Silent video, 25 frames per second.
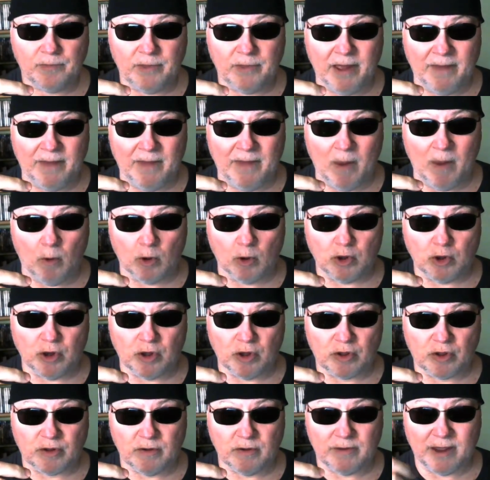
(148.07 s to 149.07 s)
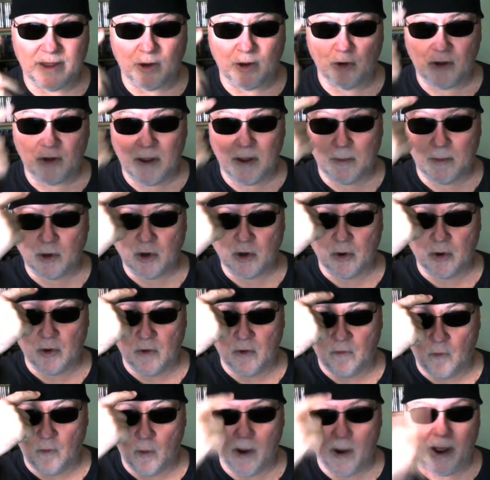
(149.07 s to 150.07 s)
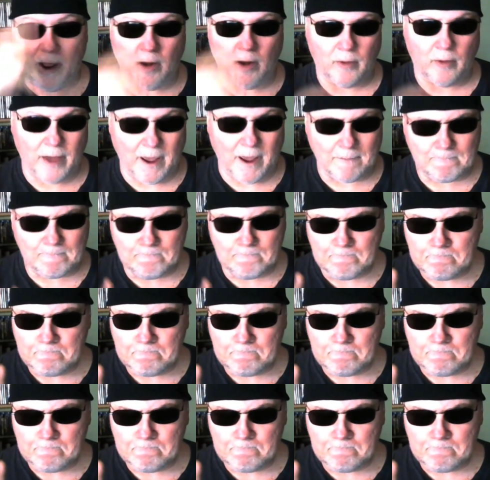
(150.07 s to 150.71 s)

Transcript: and they will just take your temperature in your forehead, okay?